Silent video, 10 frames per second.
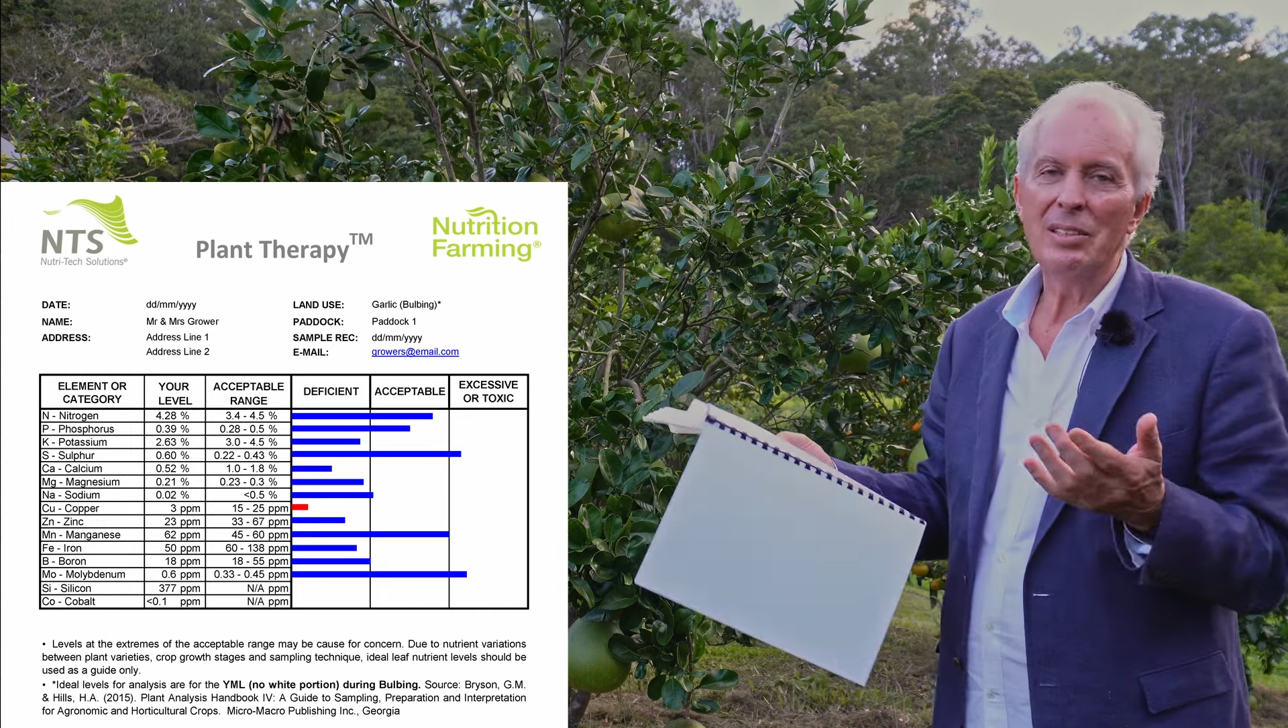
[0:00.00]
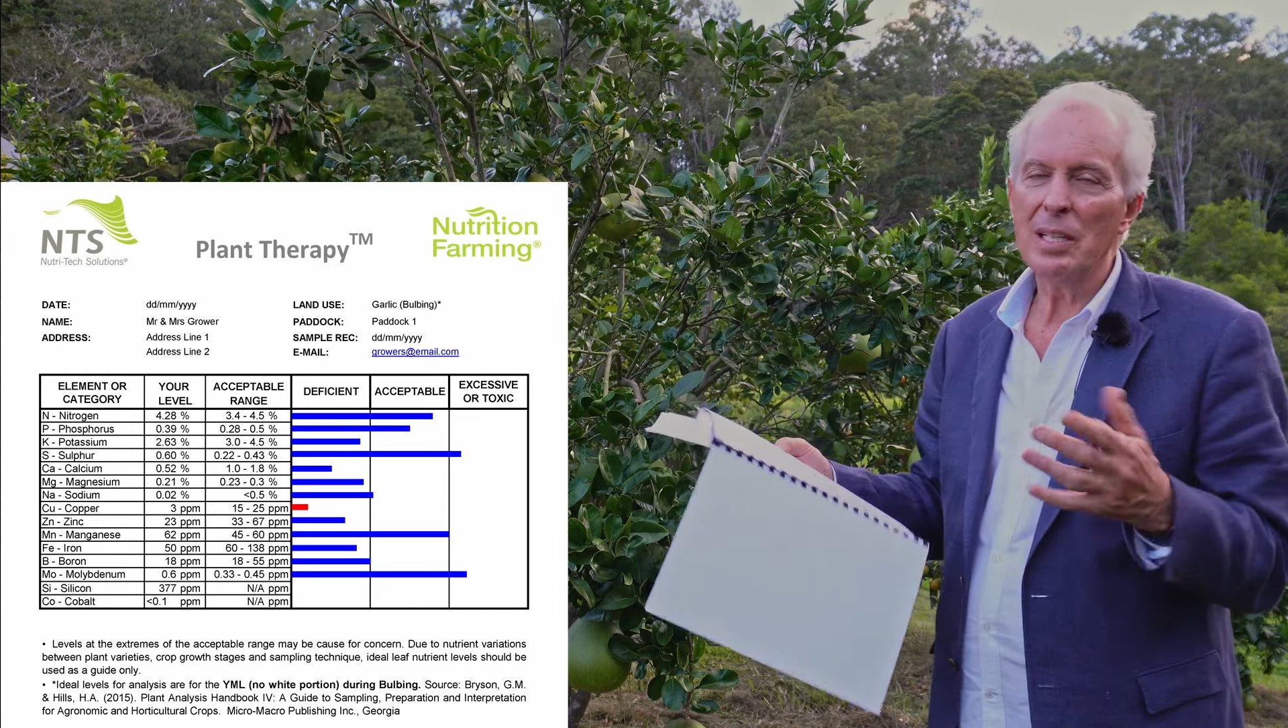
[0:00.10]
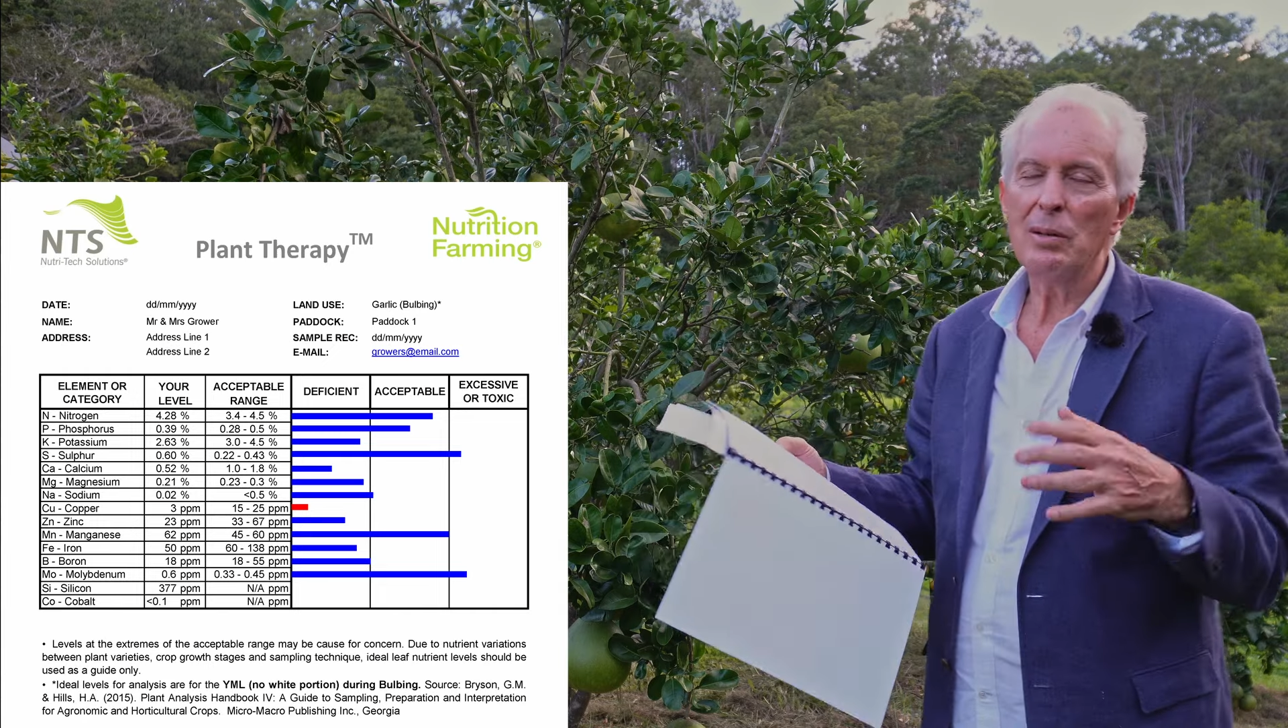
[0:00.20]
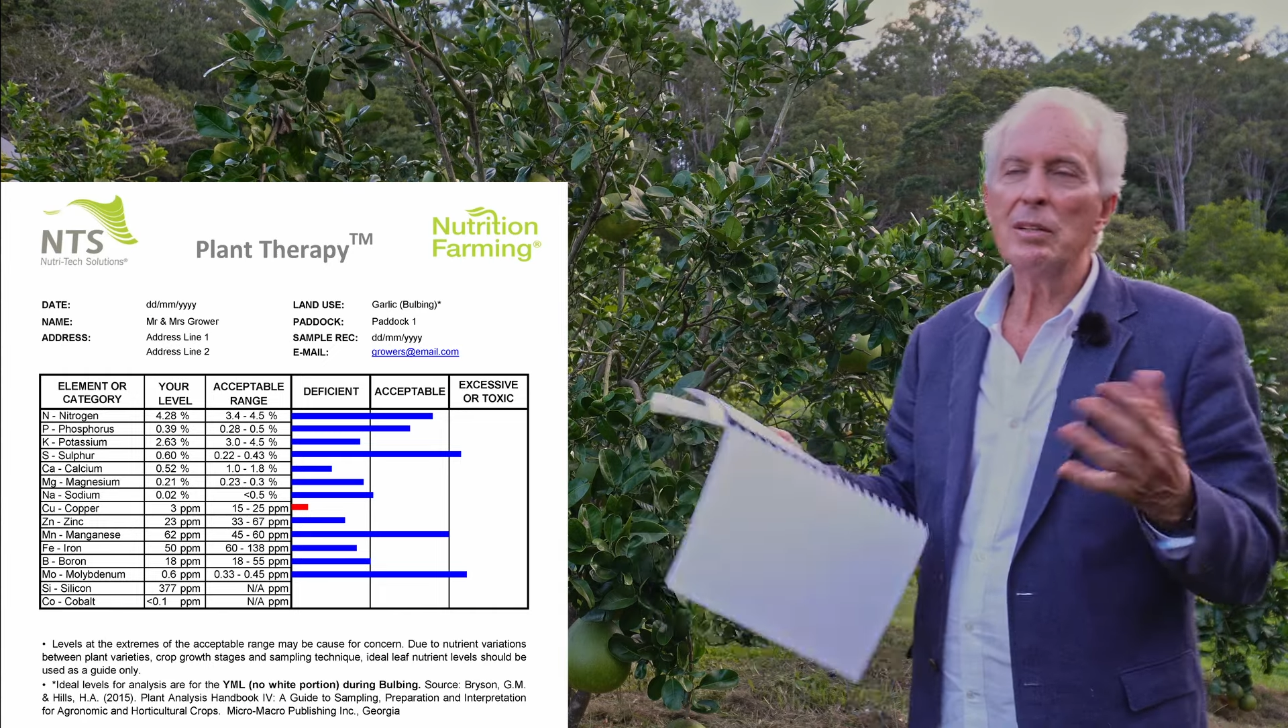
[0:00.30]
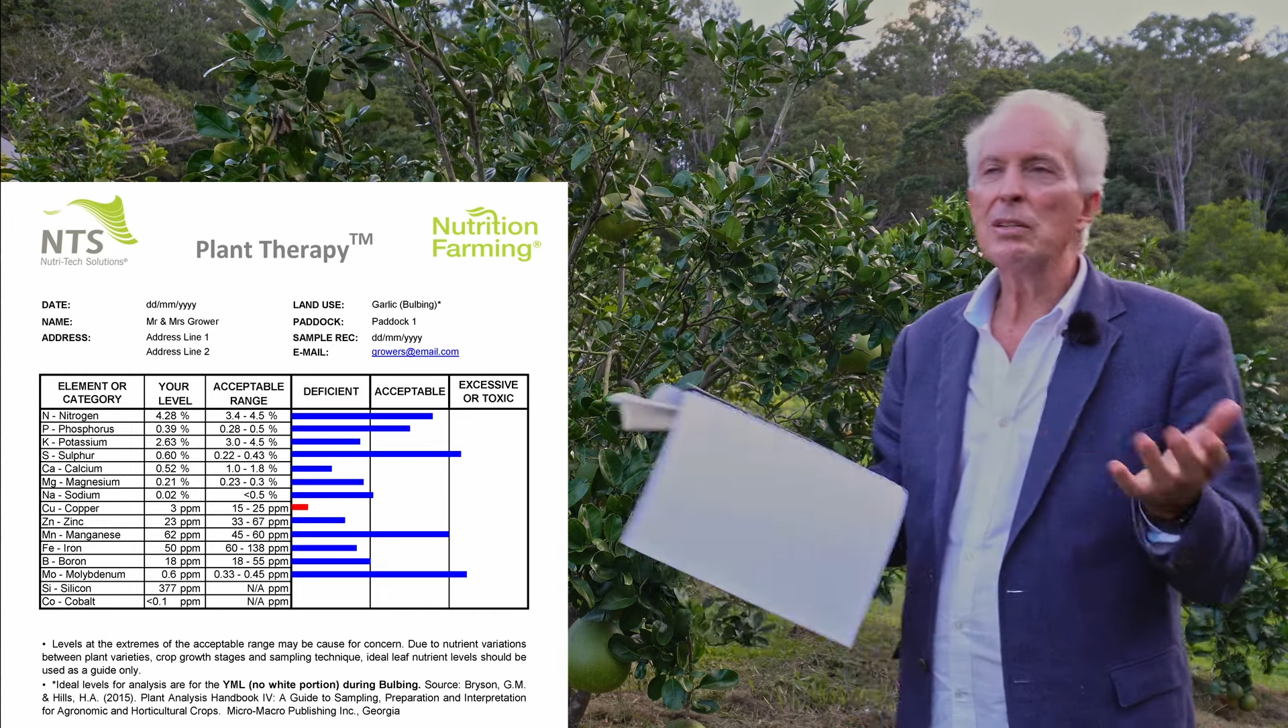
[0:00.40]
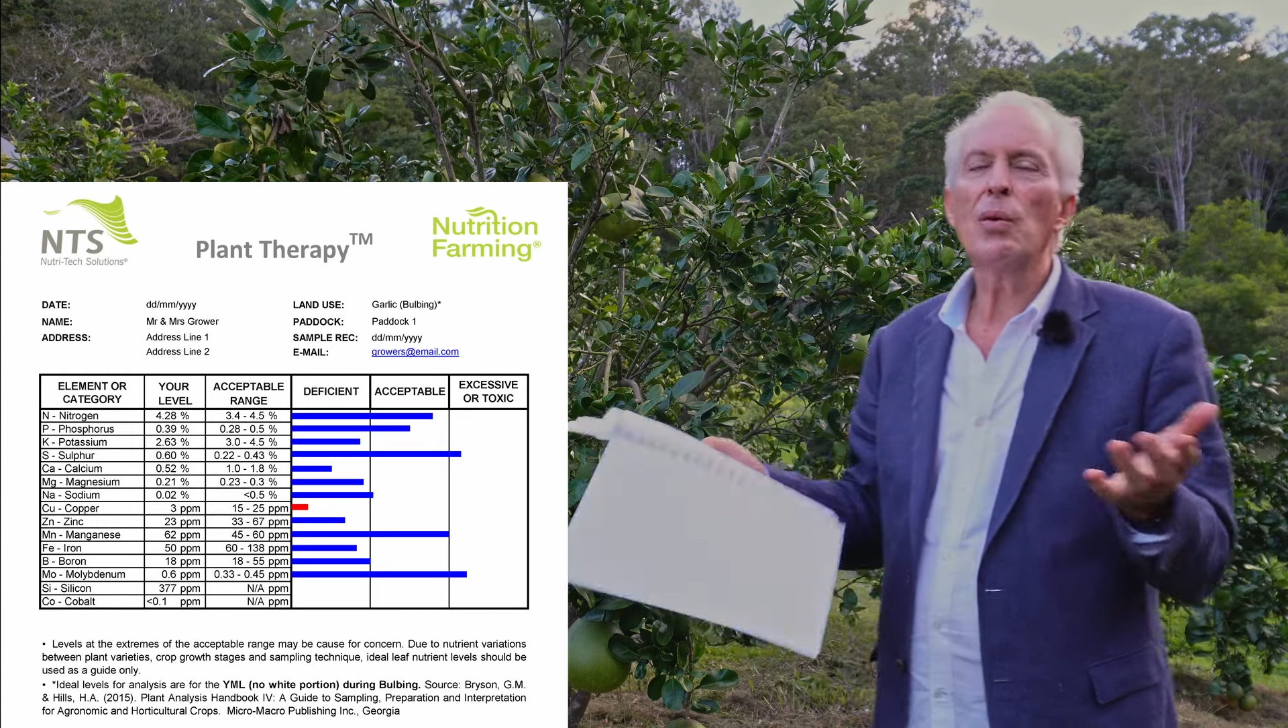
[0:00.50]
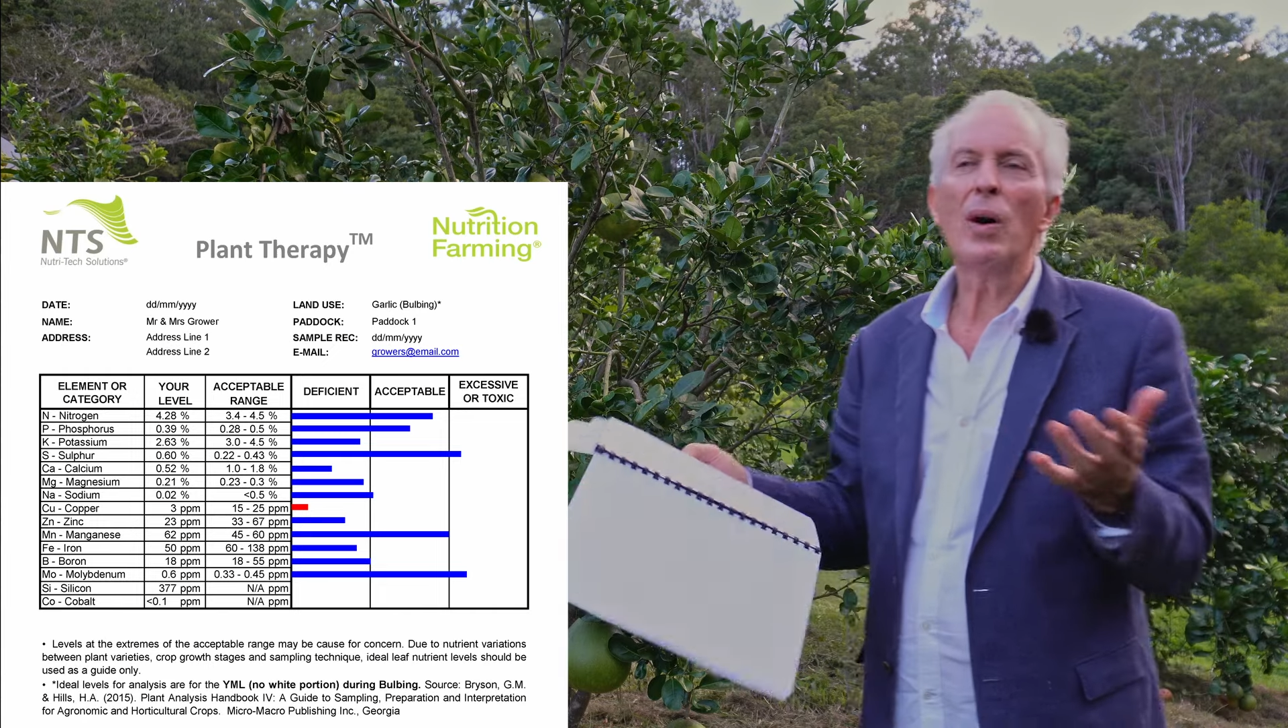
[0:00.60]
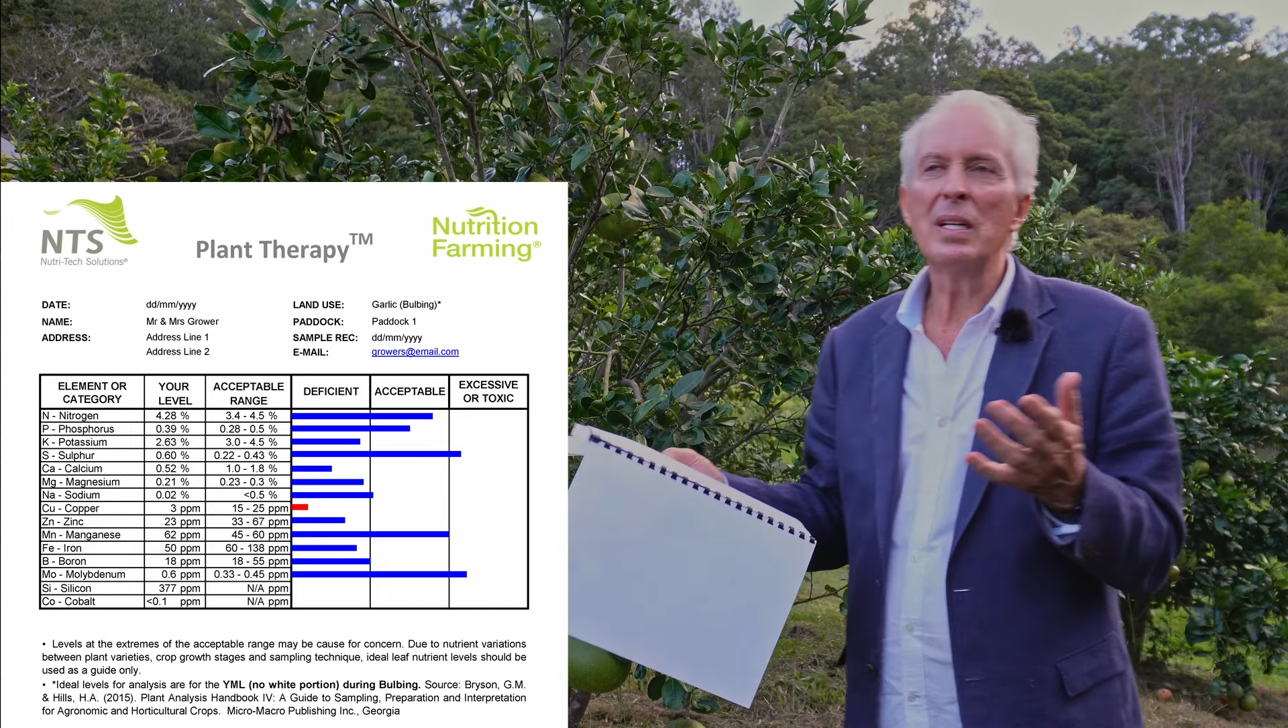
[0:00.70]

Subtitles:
so we're quite